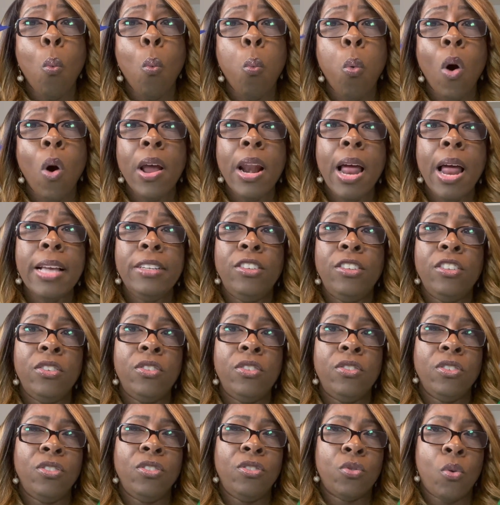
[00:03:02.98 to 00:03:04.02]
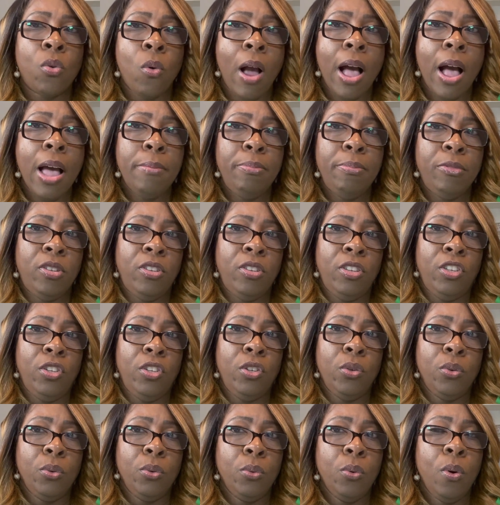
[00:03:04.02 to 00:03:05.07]
what I just described to
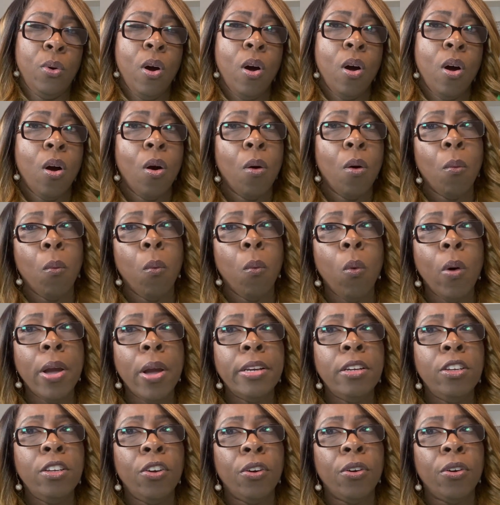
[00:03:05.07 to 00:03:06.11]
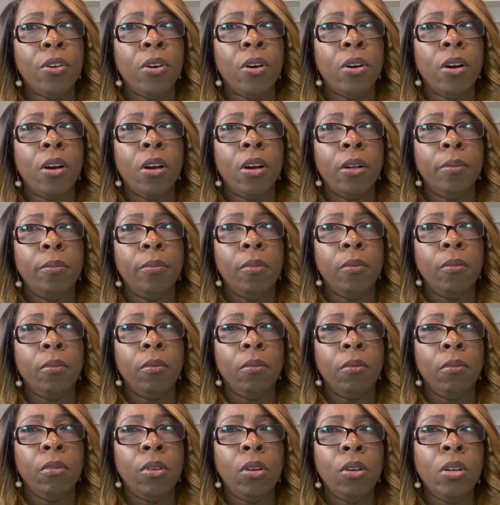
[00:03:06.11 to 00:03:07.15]
you when you're
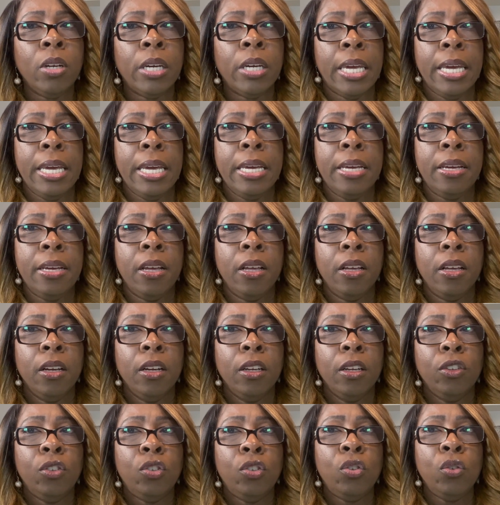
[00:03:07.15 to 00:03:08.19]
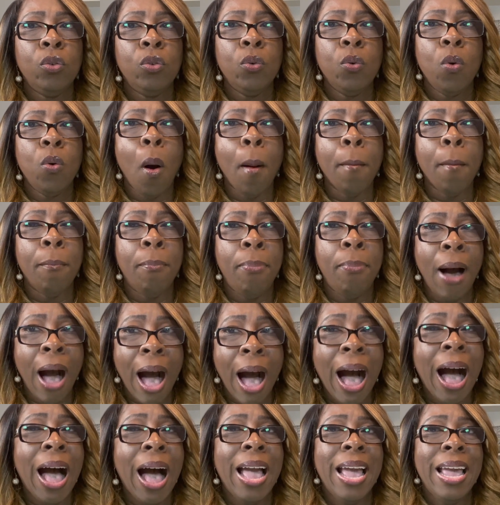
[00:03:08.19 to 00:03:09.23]
looking to
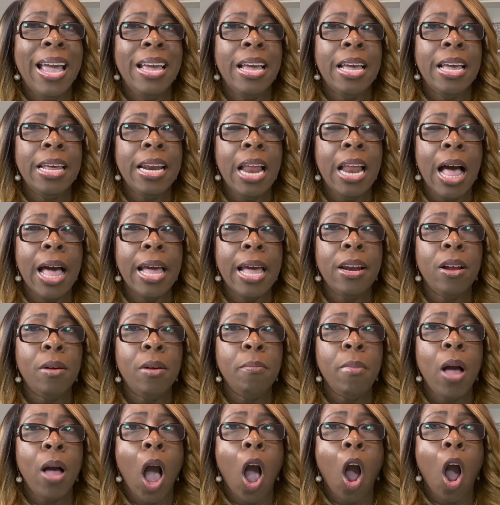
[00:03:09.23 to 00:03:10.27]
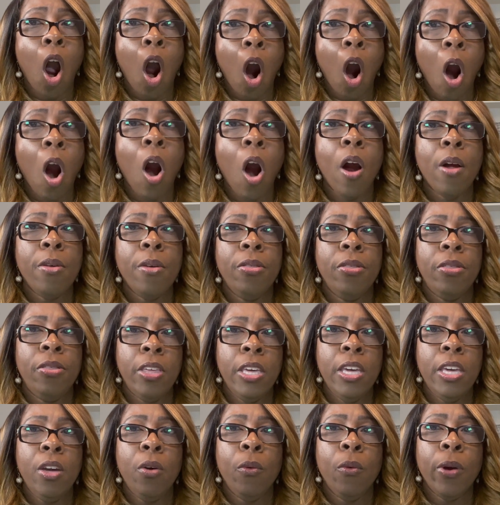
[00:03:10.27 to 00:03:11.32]
buy an item are
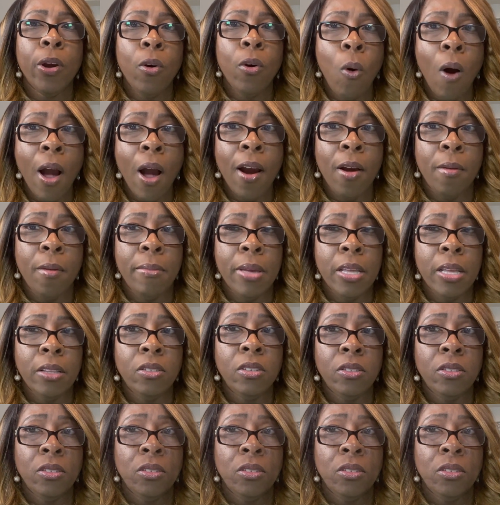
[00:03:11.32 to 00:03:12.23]
the requirements.